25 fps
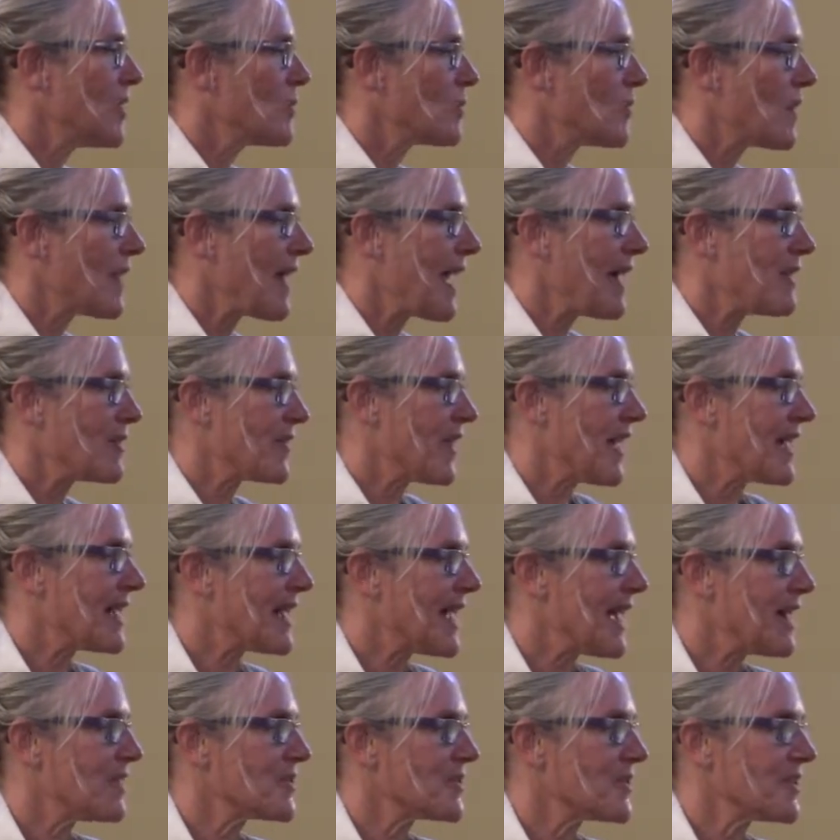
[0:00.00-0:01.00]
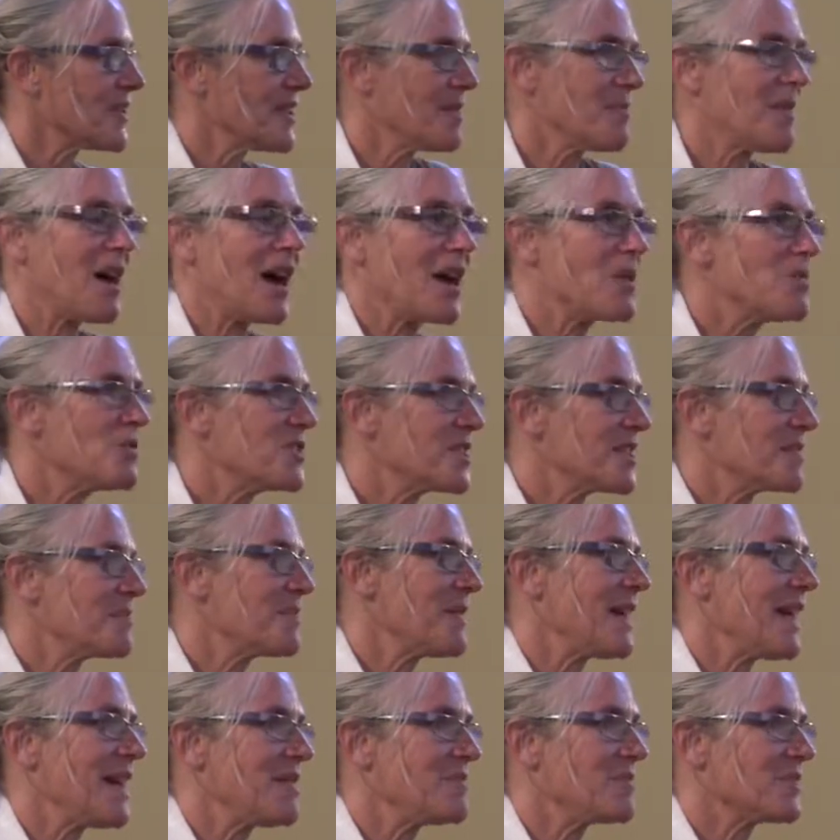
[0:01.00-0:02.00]
Without that calcium, I wouldn't
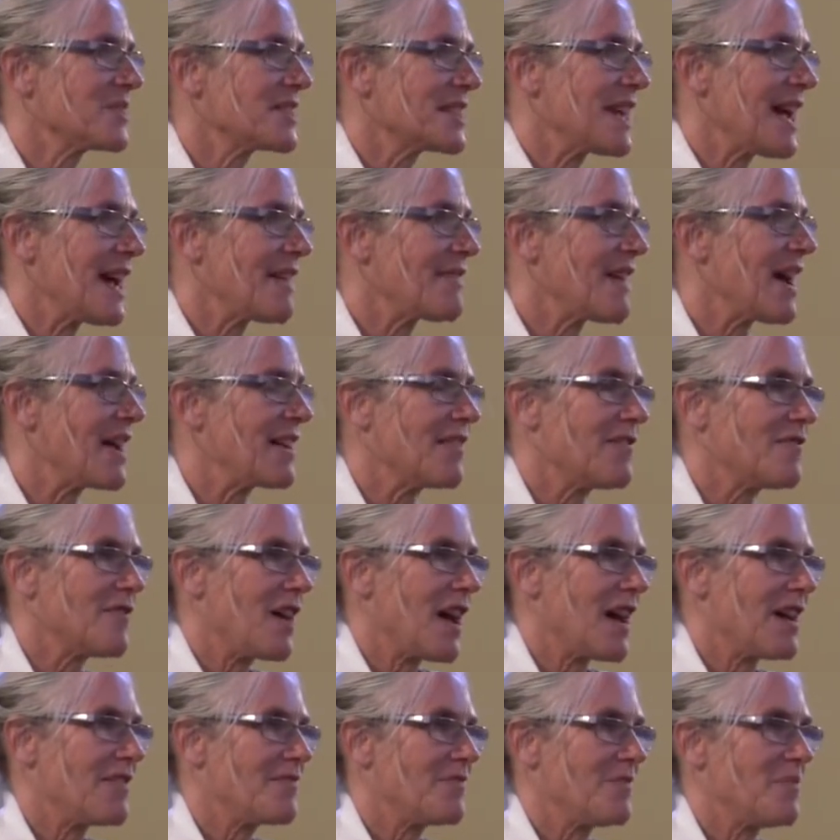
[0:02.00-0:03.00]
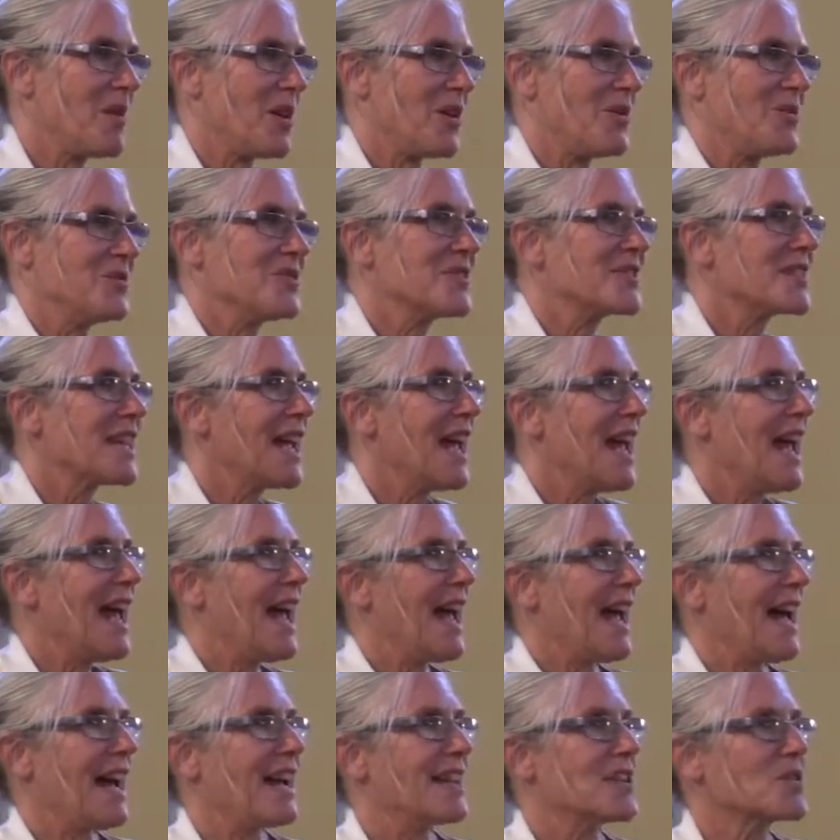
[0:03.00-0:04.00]
be able to have bones.
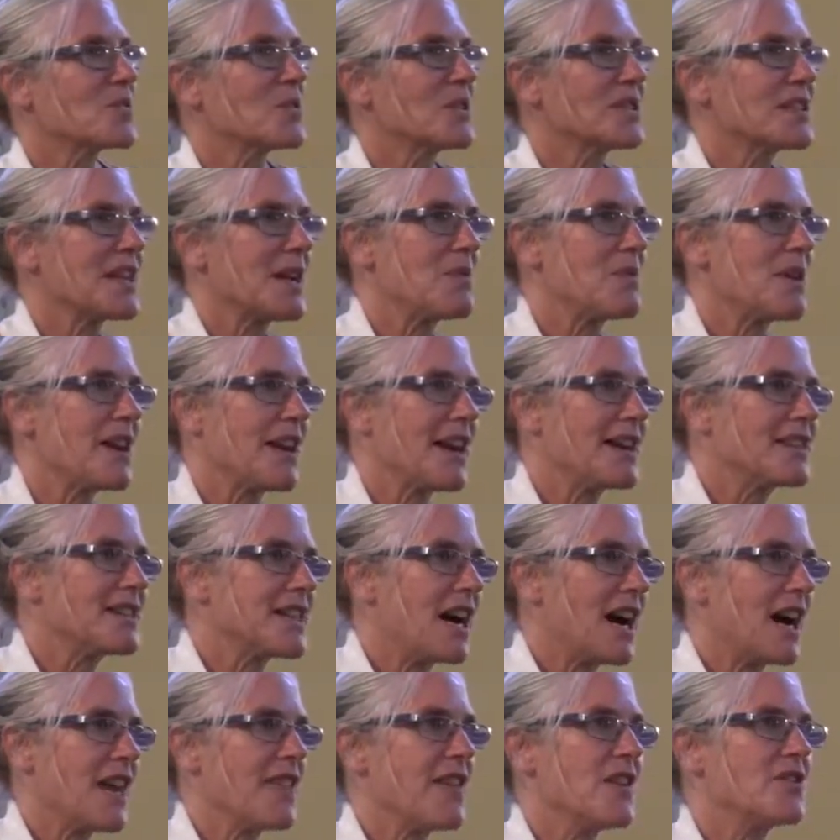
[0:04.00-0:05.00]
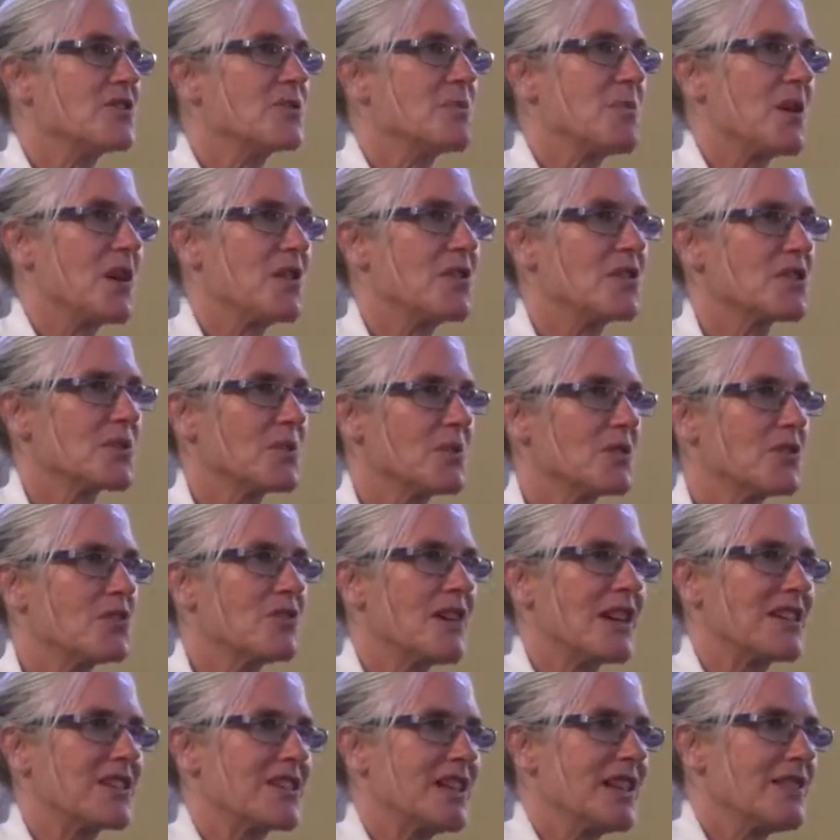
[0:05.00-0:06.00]
And one day when I die, those bones will
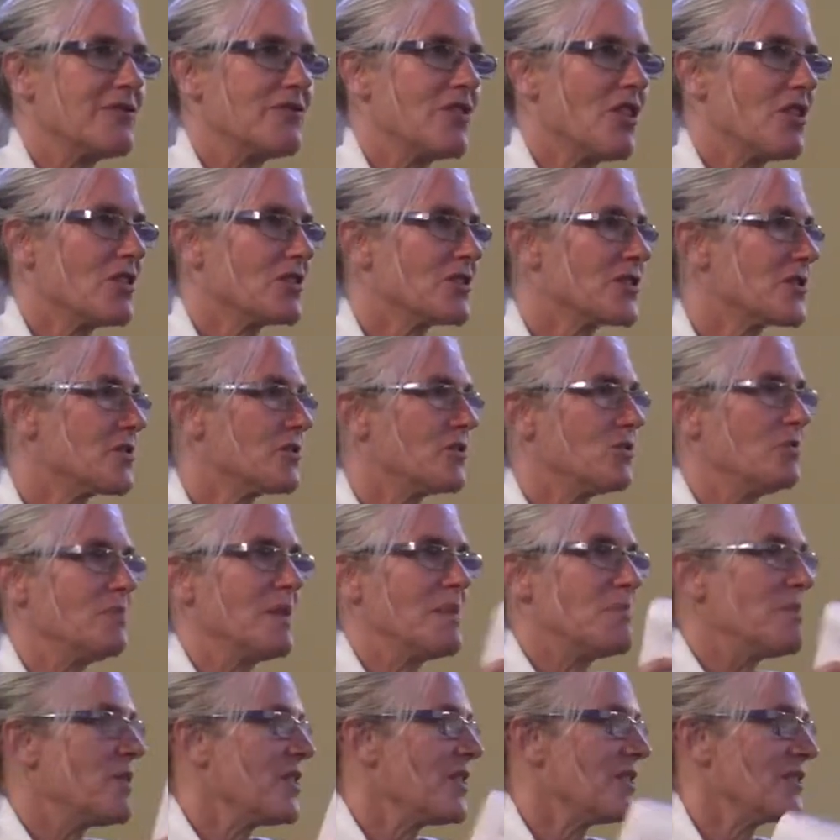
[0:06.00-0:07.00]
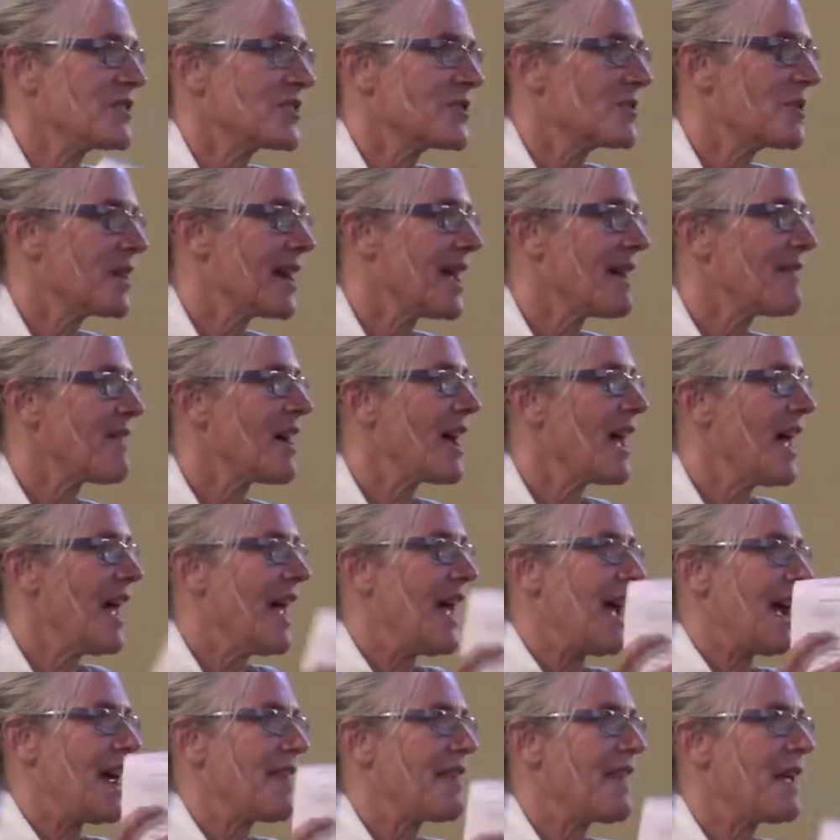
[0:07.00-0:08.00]
gradually rot or be burnt or whatever,
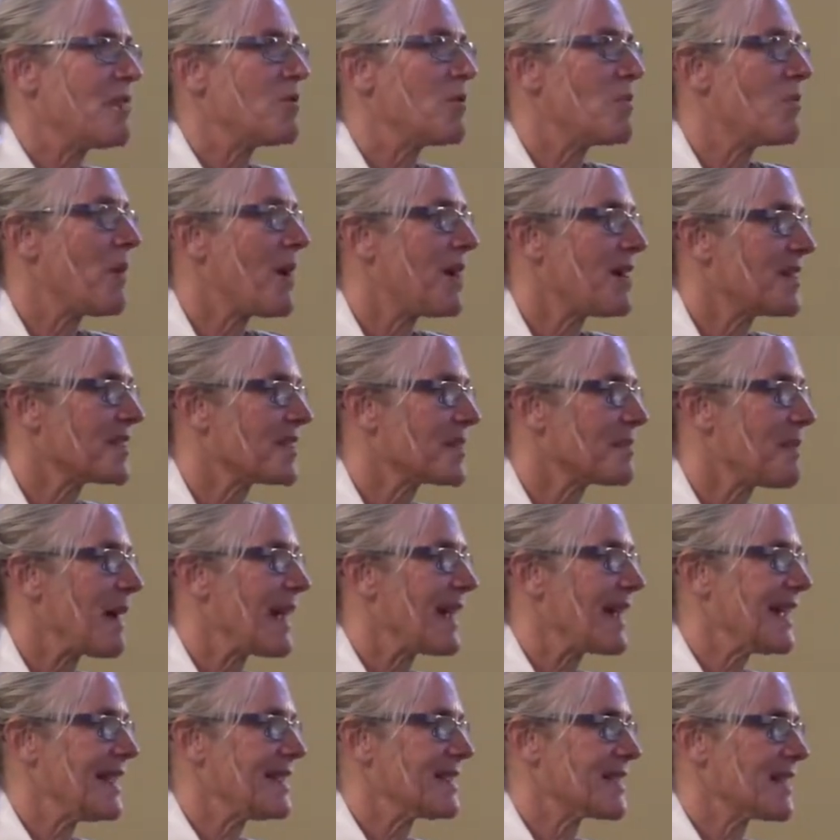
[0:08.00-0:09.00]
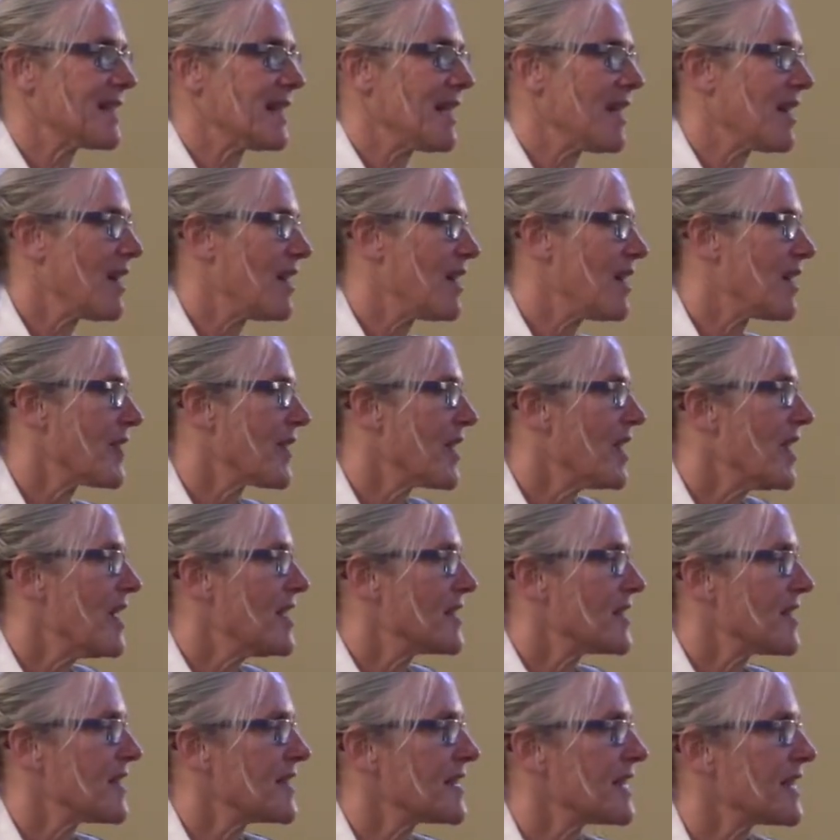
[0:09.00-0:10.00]
and they will pass back into the earth.
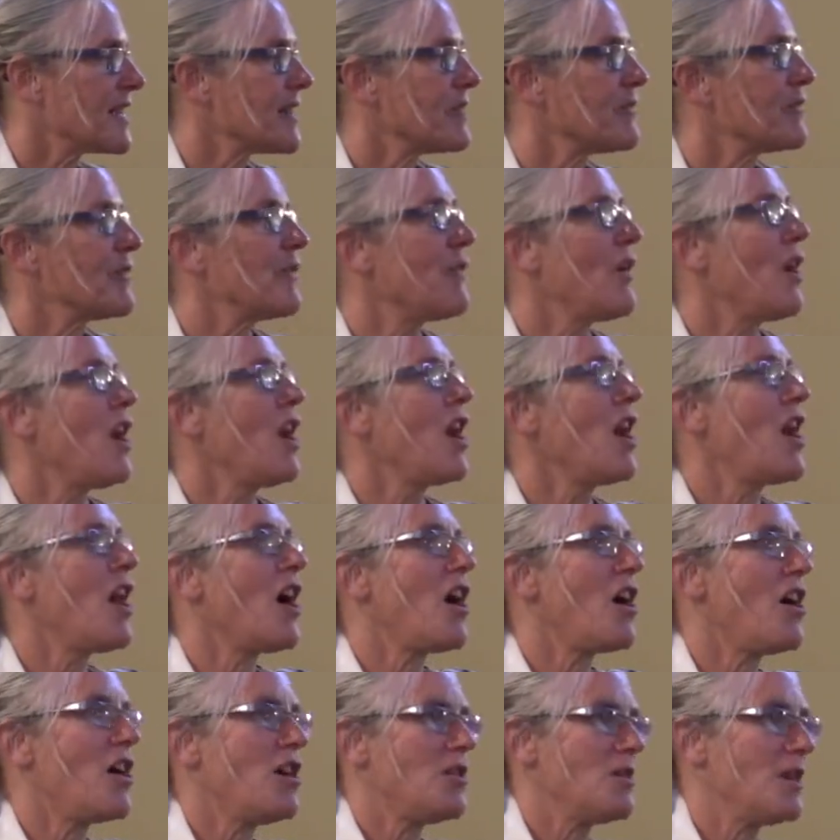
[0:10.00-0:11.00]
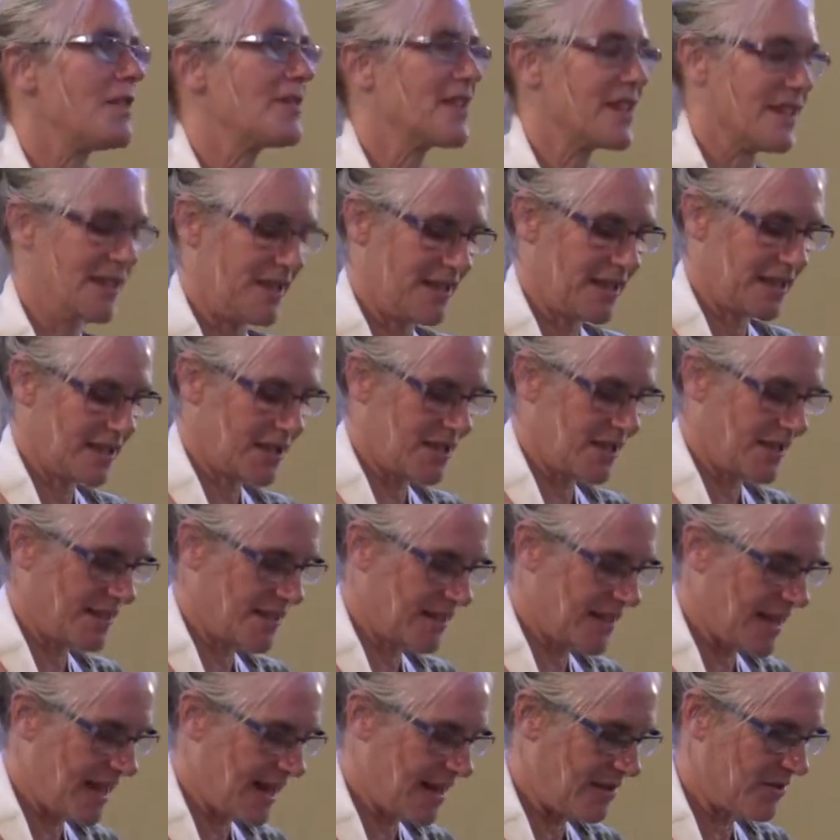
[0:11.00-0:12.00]
So there's like a flow of
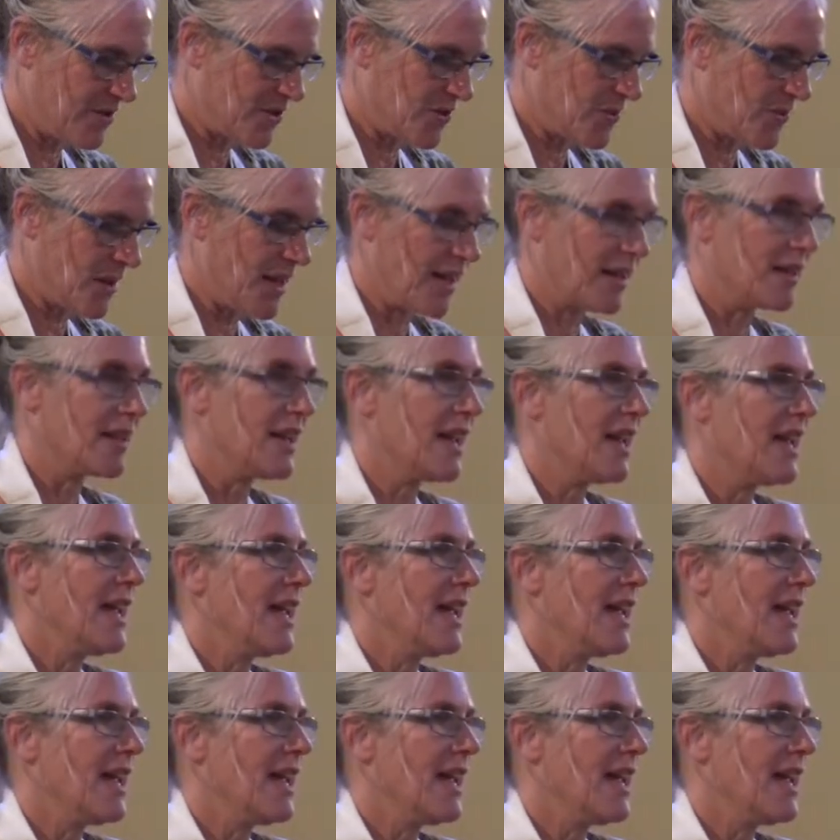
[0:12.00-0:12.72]
conditions there as well.